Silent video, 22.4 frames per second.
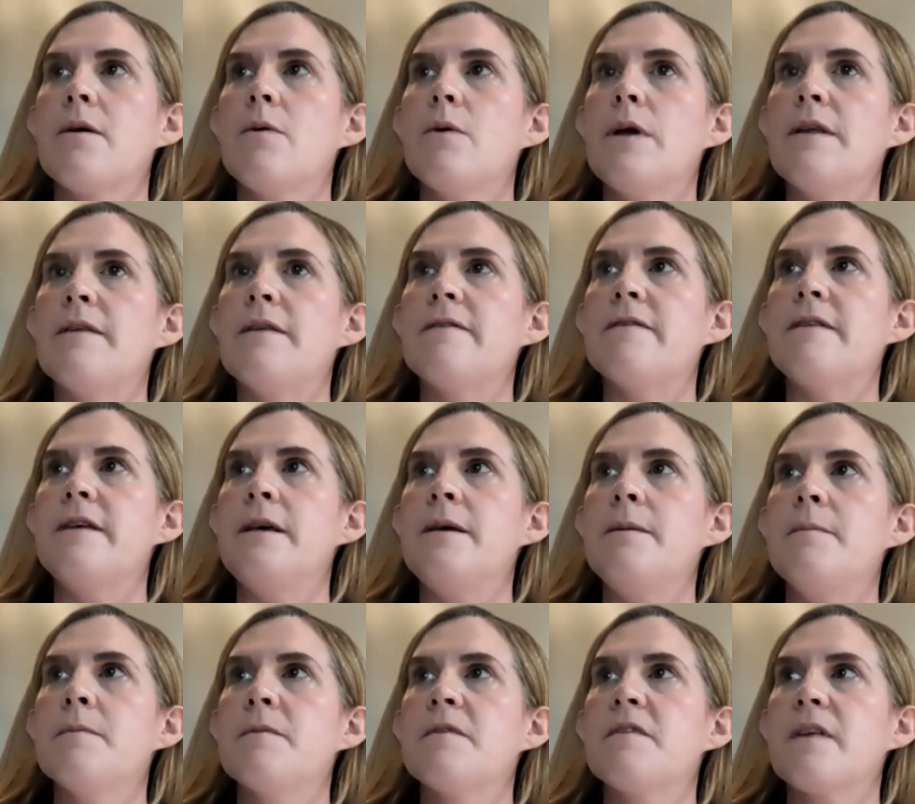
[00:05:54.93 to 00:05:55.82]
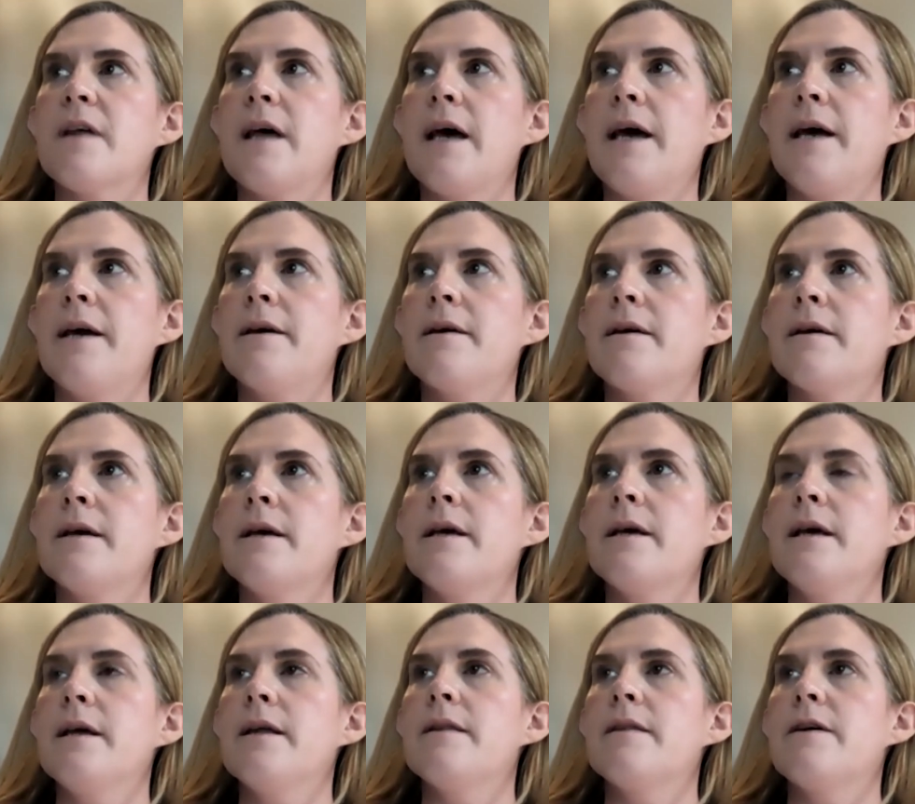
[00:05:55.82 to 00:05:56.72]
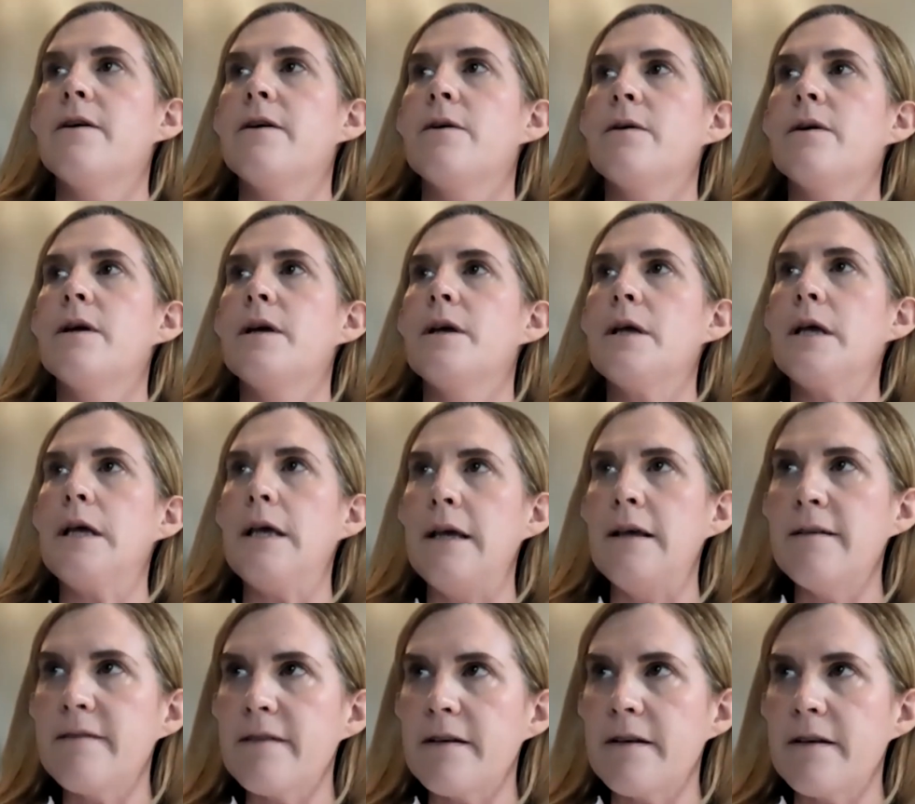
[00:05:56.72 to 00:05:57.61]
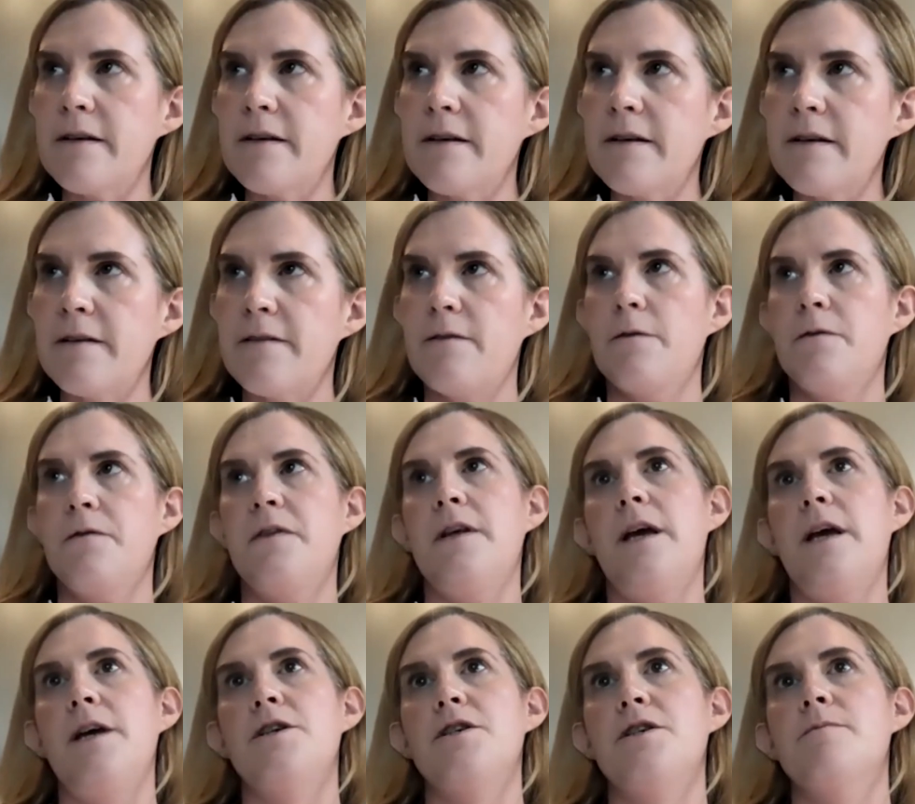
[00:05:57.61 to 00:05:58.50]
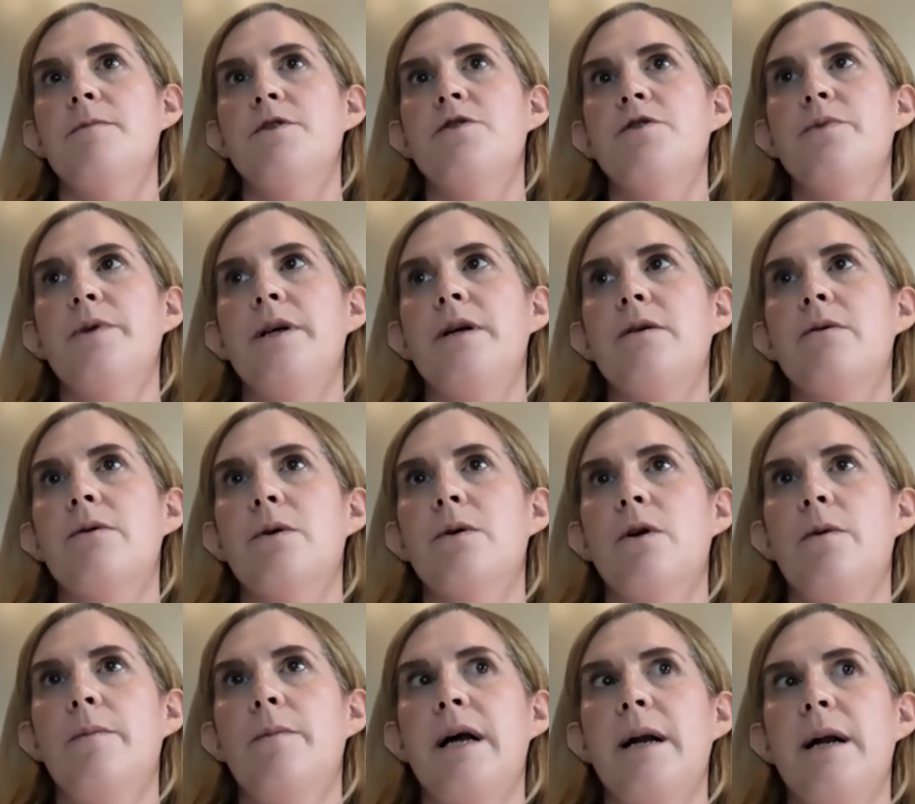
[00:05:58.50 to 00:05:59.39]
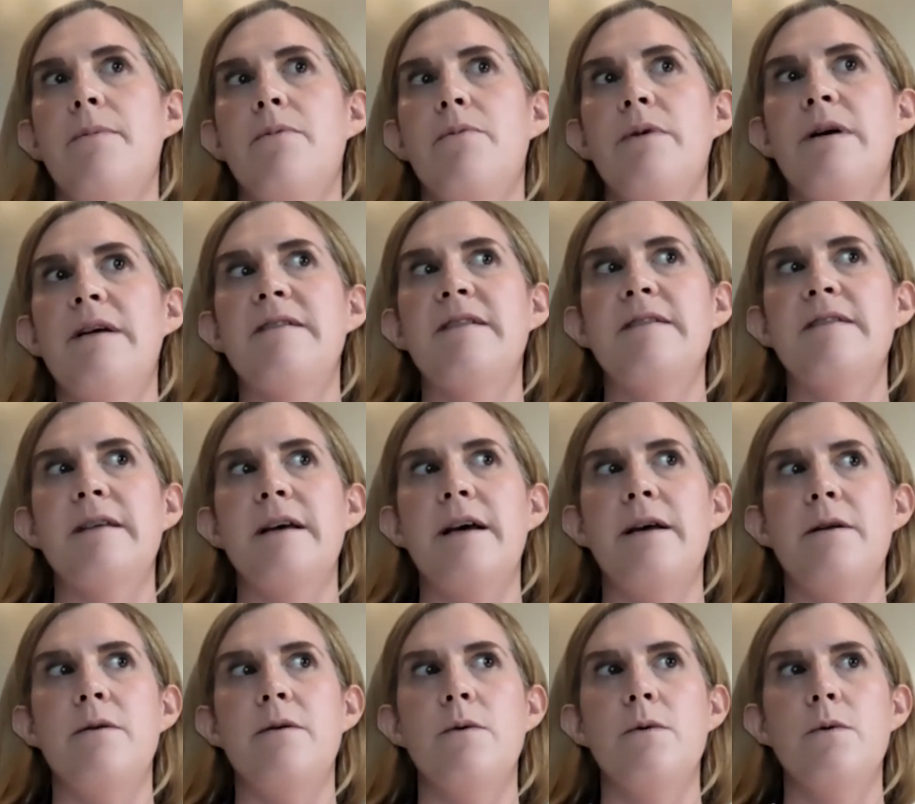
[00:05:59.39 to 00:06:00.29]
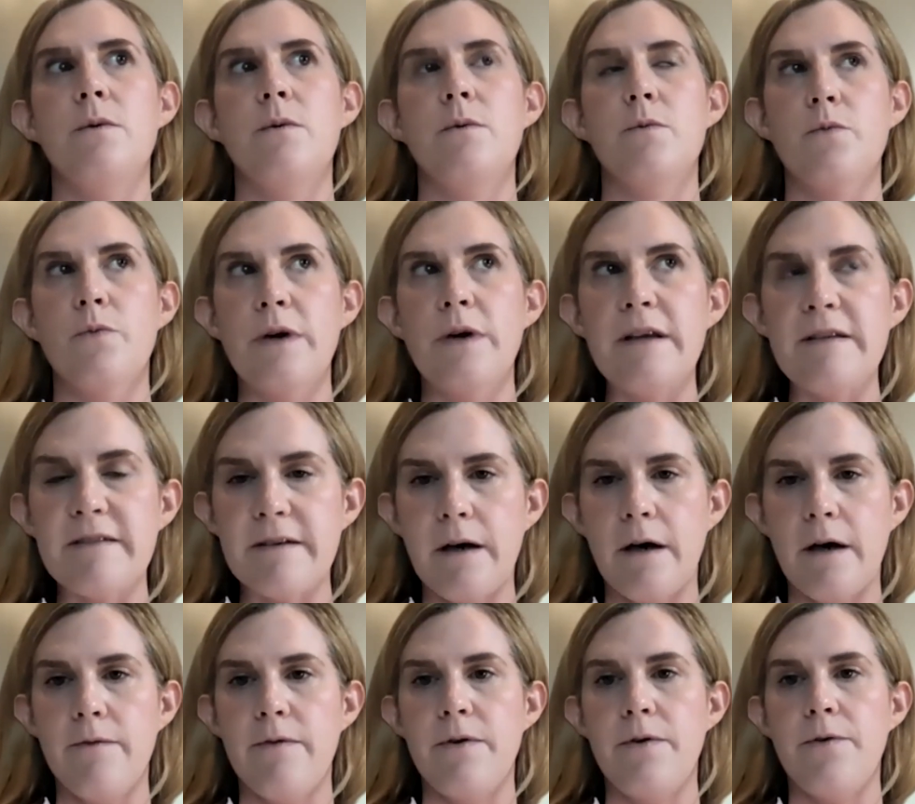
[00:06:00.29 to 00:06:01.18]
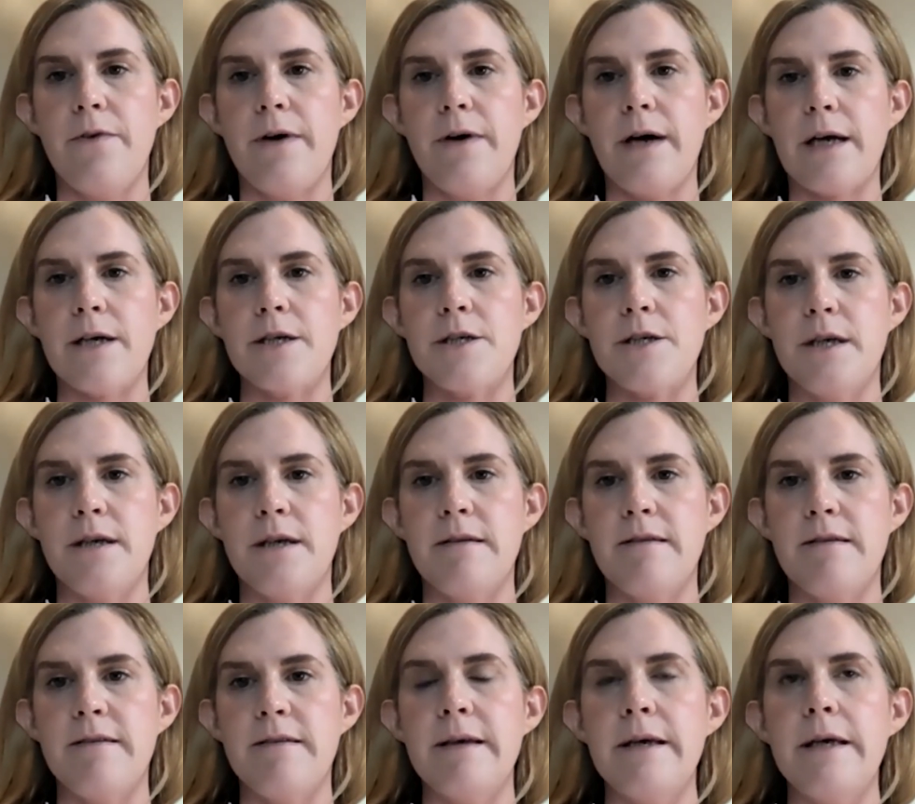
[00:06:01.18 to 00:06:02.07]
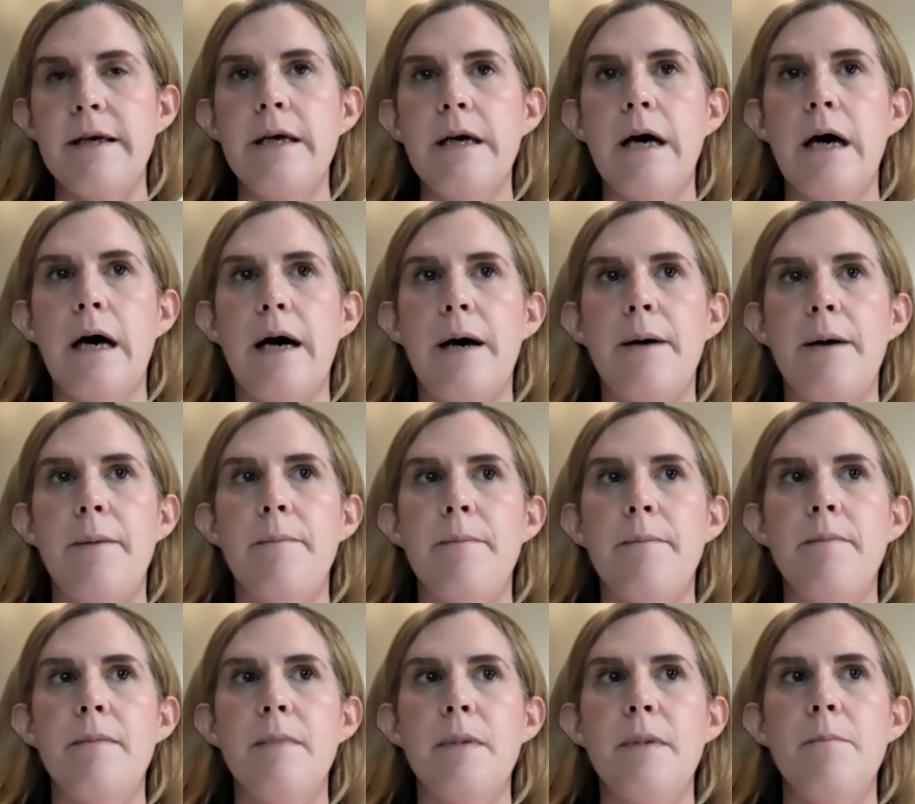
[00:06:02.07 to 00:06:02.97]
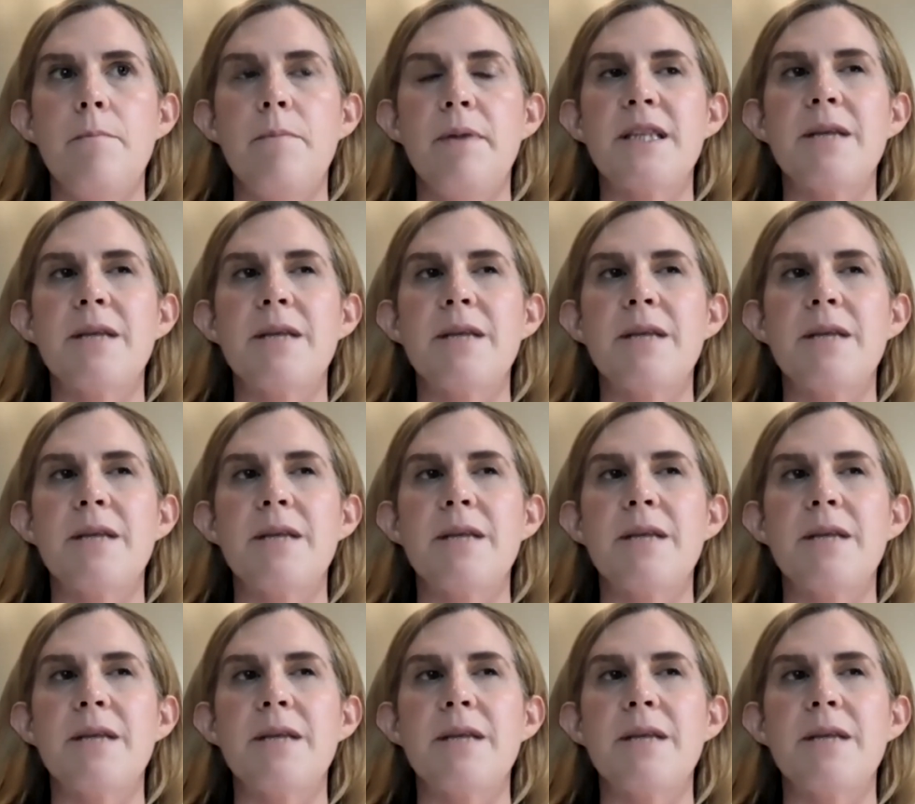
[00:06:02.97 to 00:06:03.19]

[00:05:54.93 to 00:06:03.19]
it seems like there is an association between colon and risk of infections, um, but the